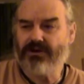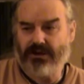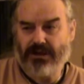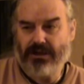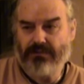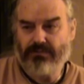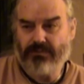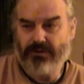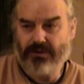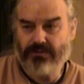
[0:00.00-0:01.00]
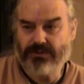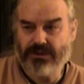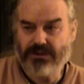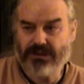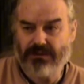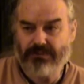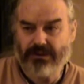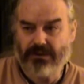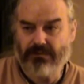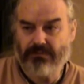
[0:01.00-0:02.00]
9 notes at the same
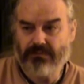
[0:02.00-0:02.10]
time.